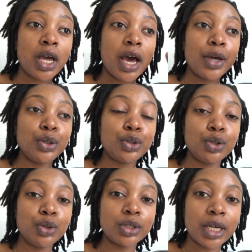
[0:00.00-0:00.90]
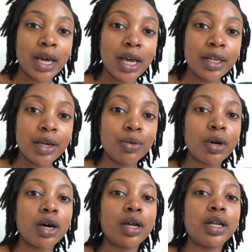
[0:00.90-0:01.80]
I used to use a Garnier
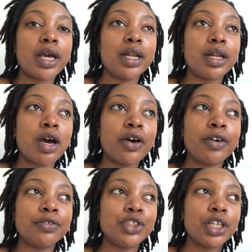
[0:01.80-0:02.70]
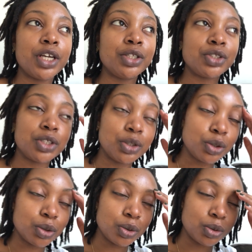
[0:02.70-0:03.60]
one, and now I've changed
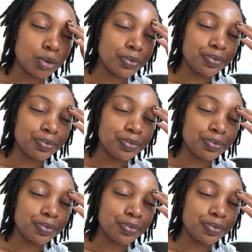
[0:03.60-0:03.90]
into